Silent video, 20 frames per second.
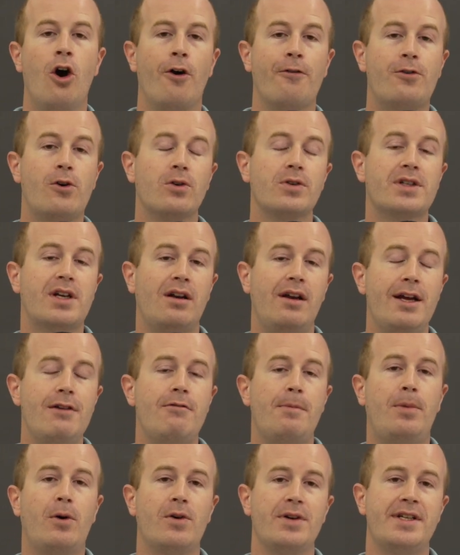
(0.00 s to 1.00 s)
Of course, clear
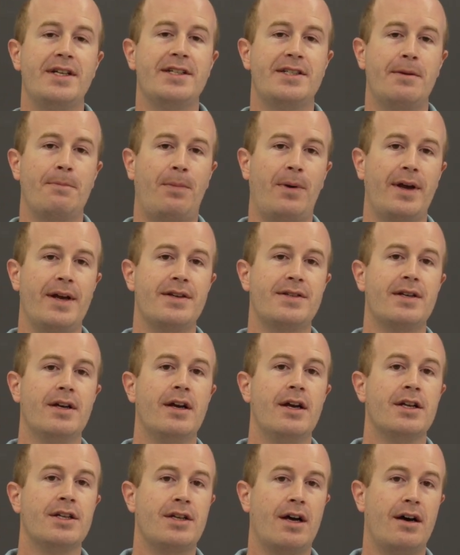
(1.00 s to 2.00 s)
reporting is in place
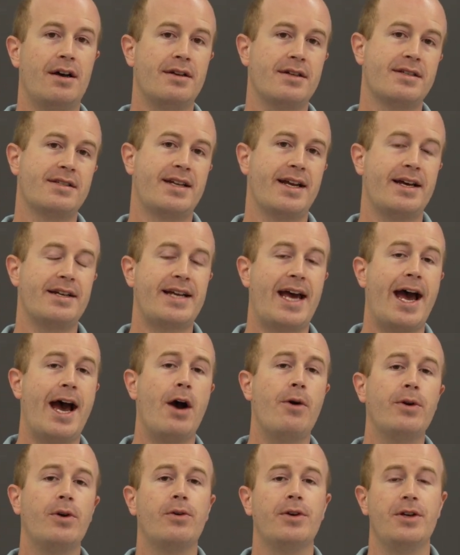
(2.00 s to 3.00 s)
to understand
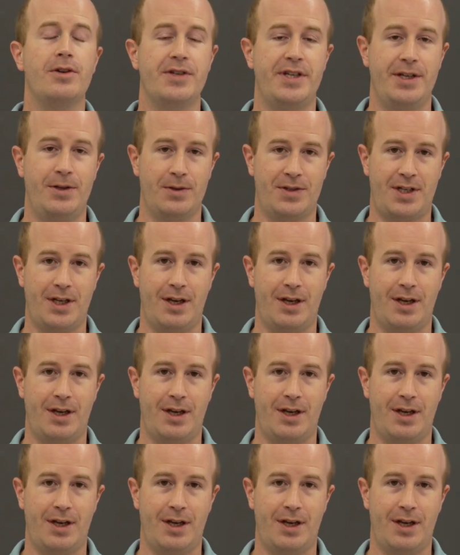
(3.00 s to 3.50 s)
how you're using your